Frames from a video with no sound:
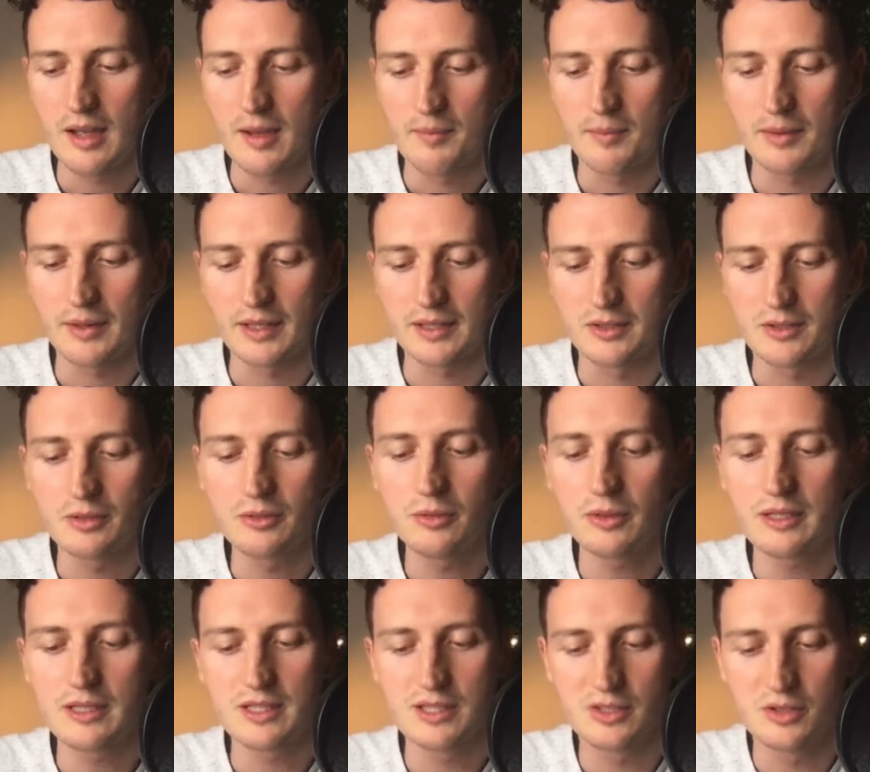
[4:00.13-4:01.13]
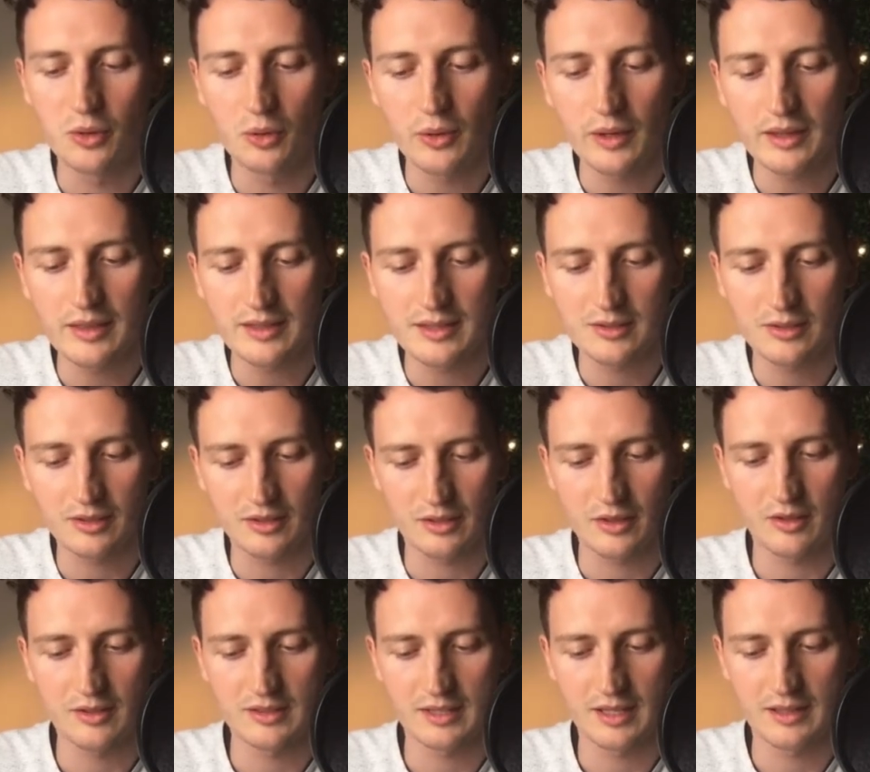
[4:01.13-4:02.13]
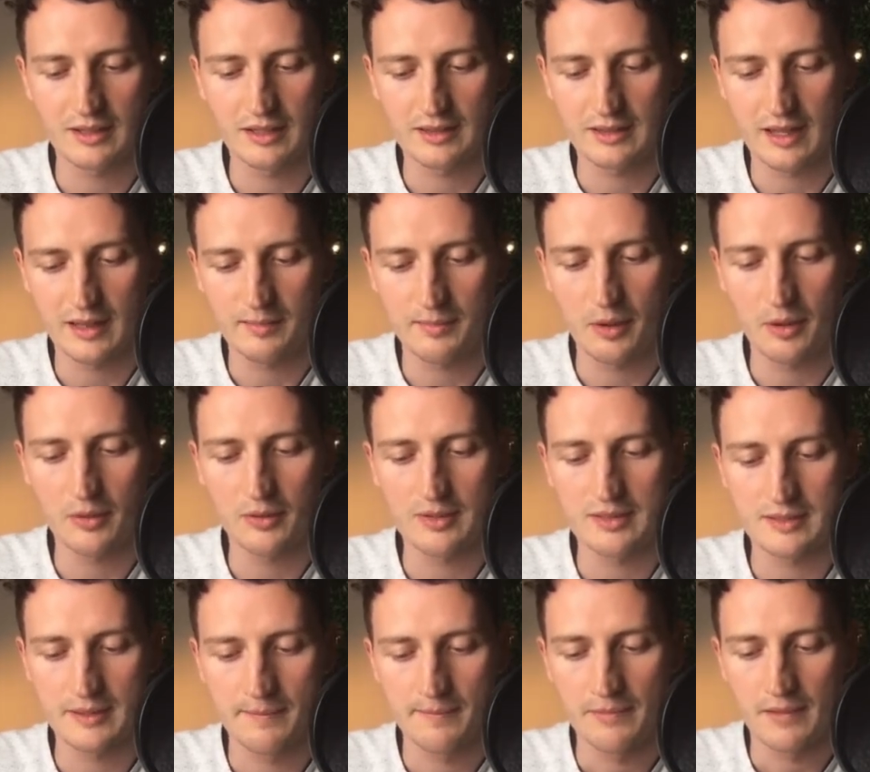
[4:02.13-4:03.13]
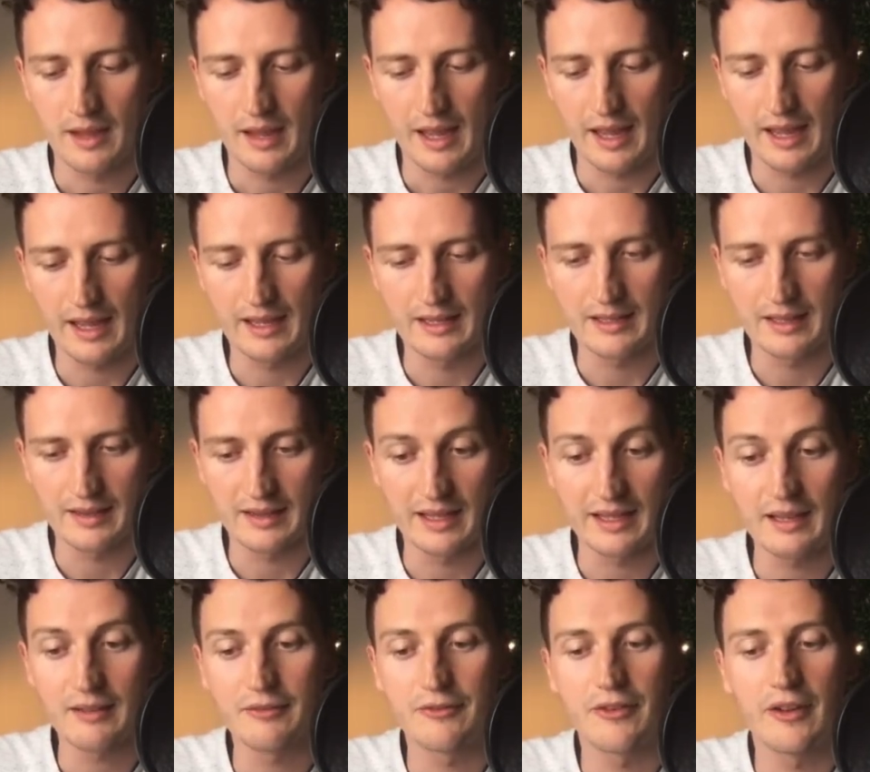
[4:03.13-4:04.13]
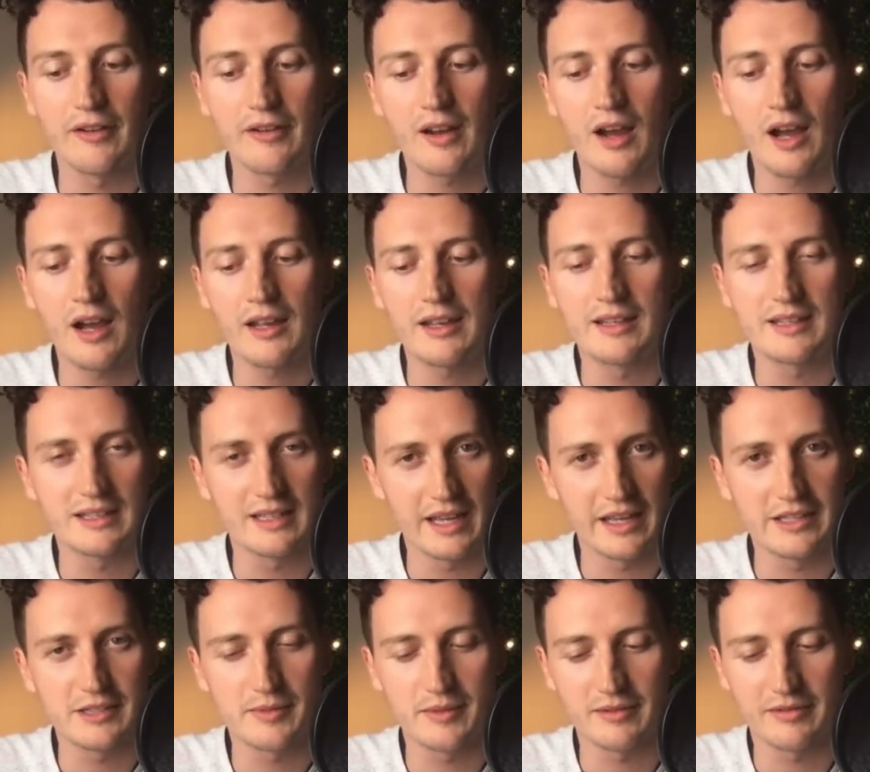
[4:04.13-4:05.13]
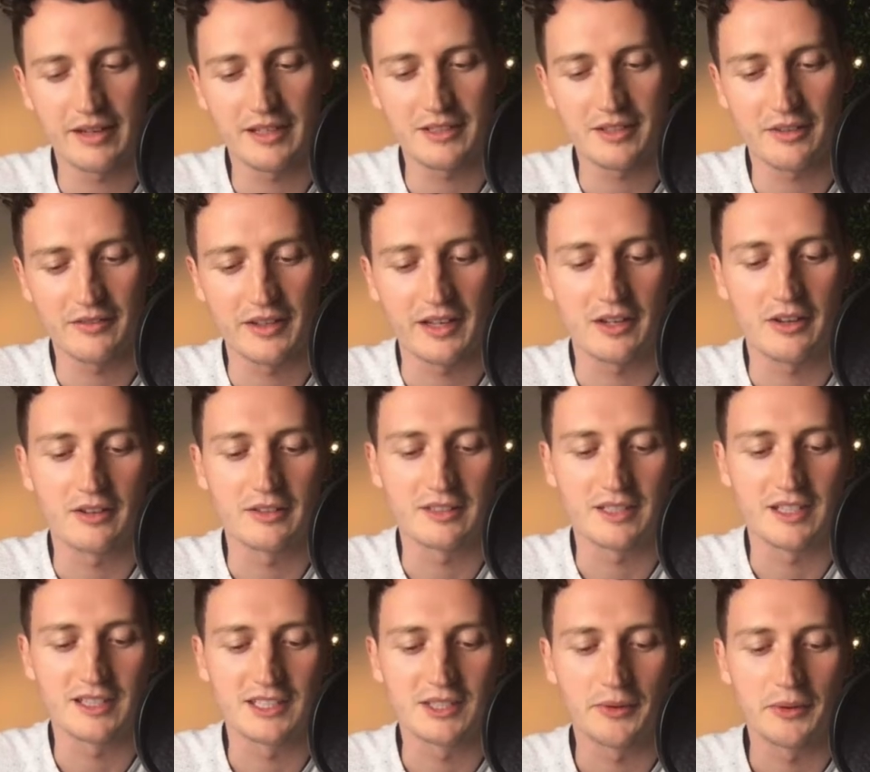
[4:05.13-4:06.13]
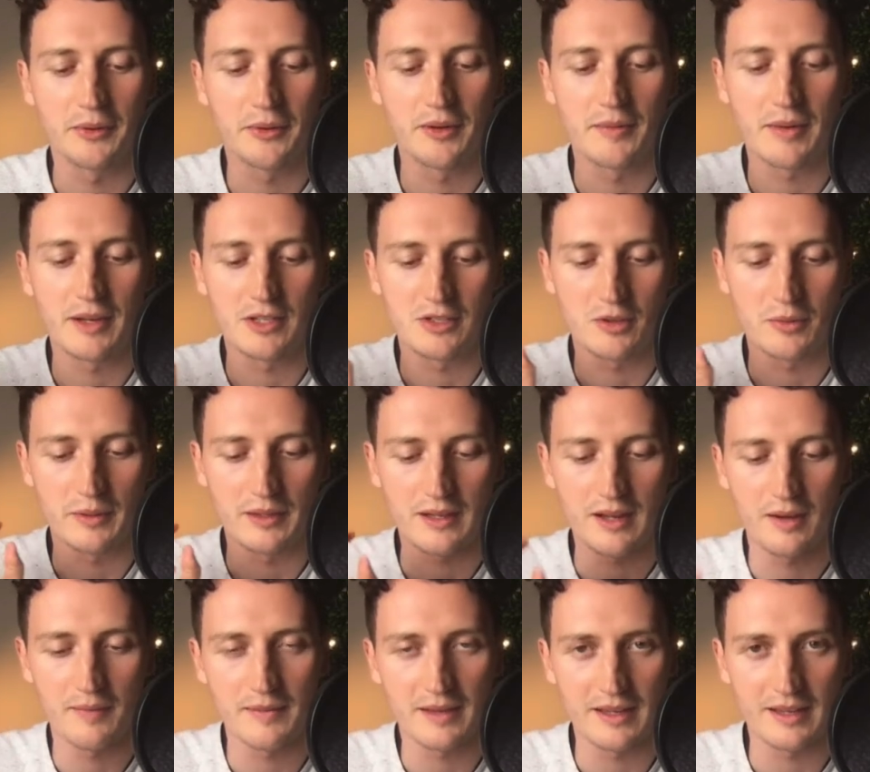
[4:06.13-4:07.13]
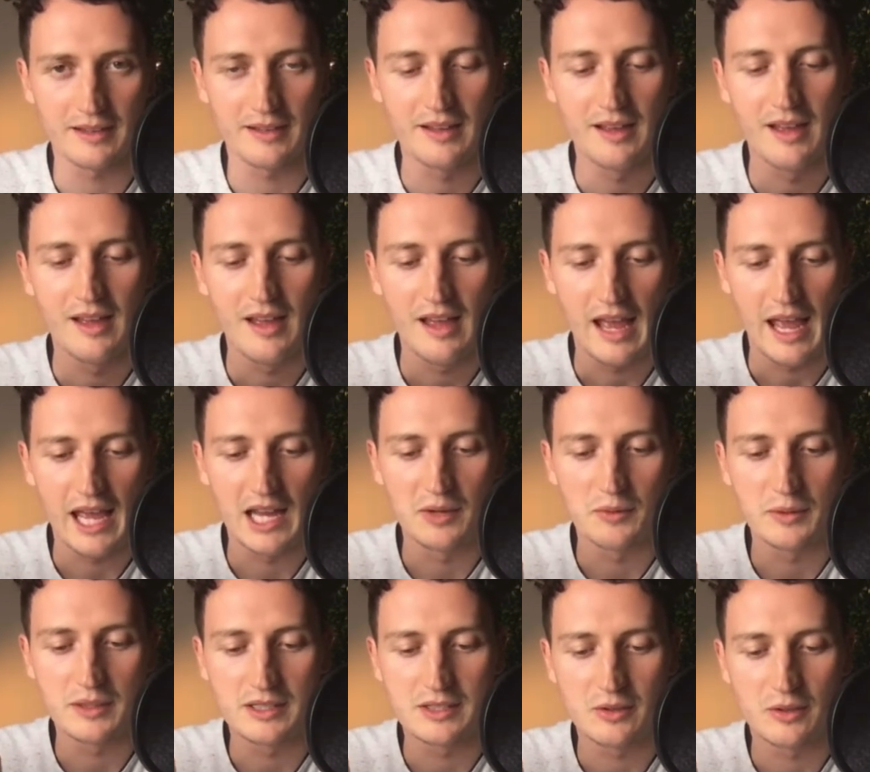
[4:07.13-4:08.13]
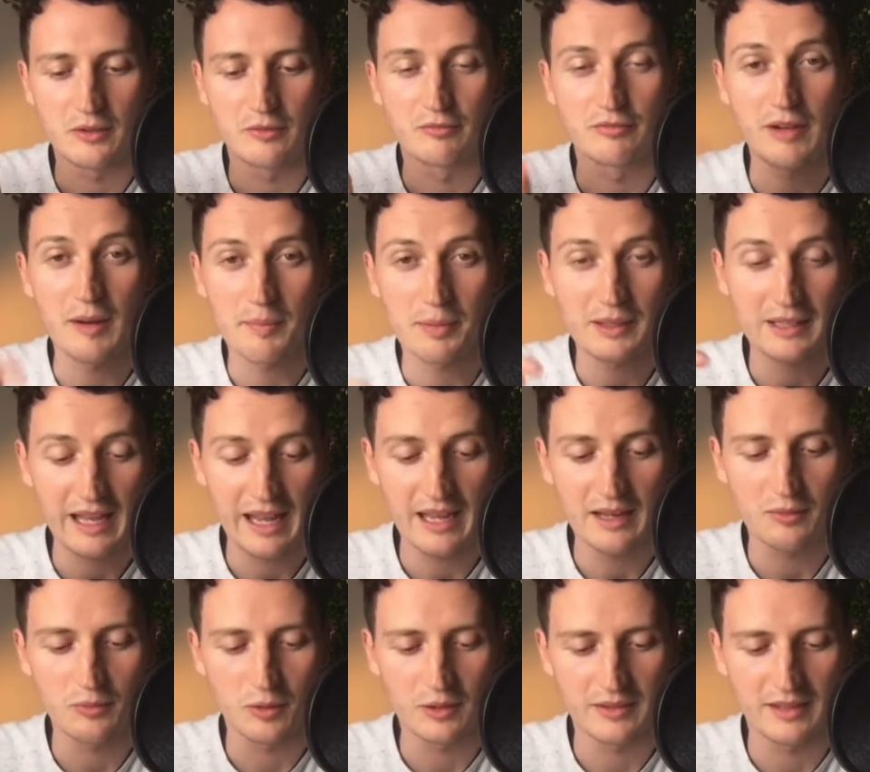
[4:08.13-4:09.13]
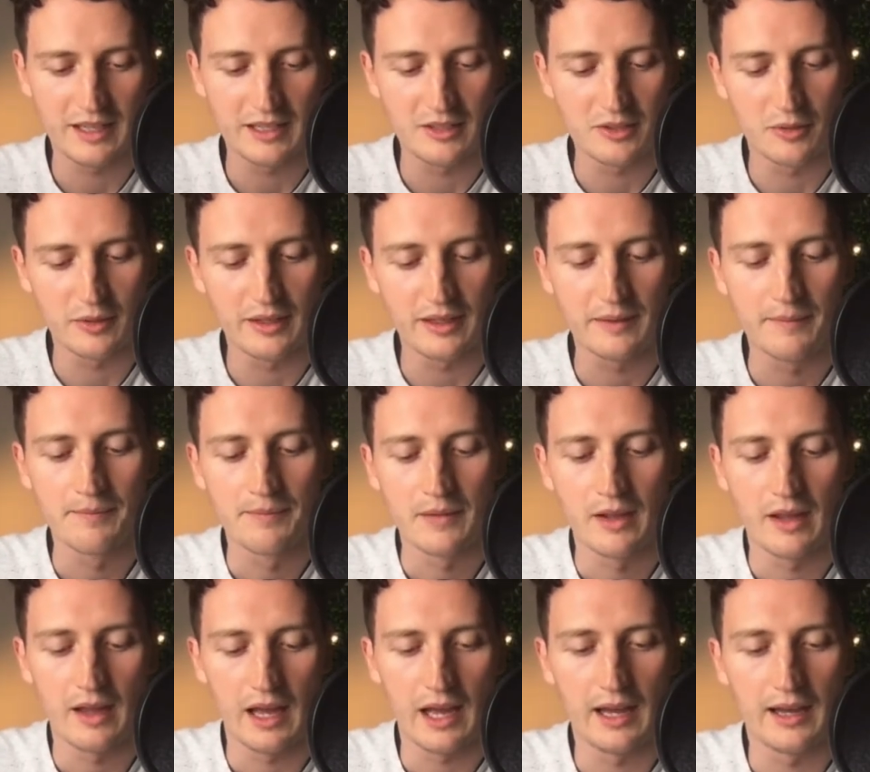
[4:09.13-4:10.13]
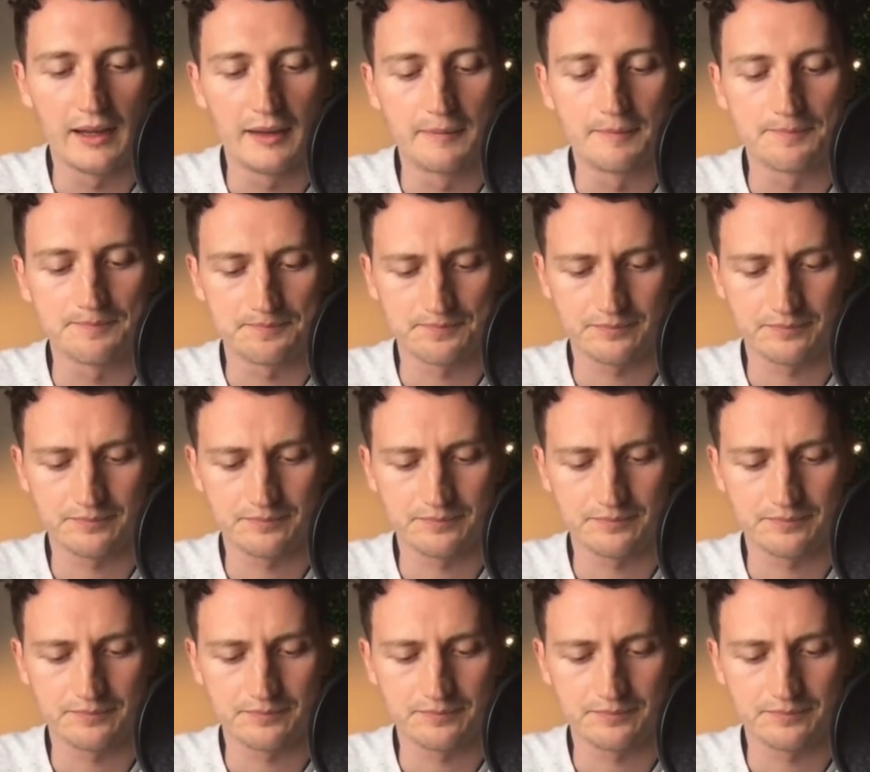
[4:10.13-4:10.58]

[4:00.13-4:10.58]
But I do enjoy the sort of content that they post, and they get very high engagement rates on their content. So we want to make sure we come in and we sort of replicate what they're doing on